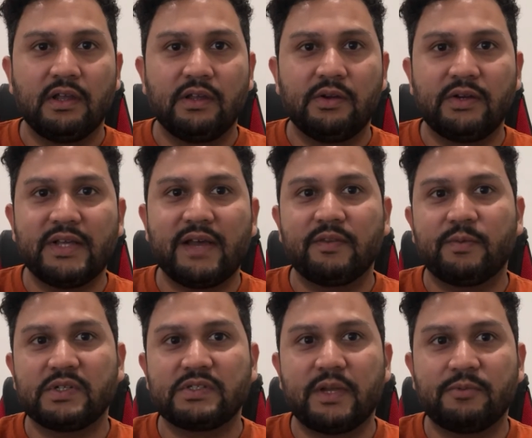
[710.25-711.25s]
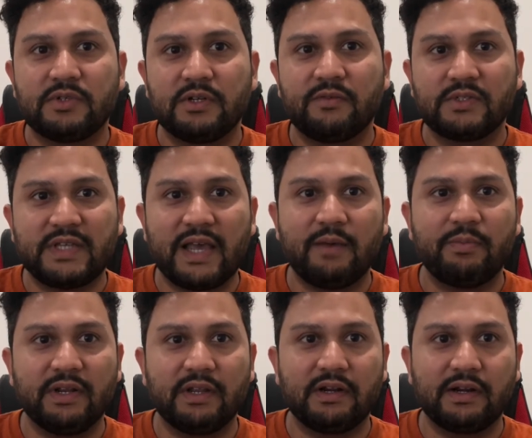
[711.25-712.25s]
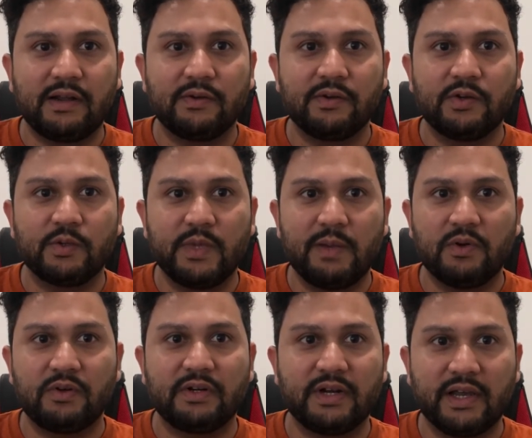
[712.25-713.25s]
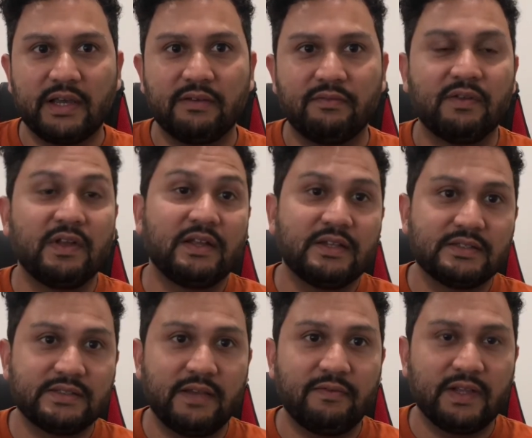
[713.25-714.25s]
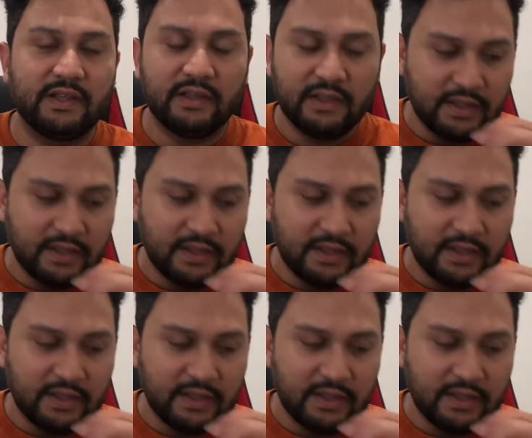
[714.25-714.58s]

You need to have the perception of what's happening around you to be able to drive safely.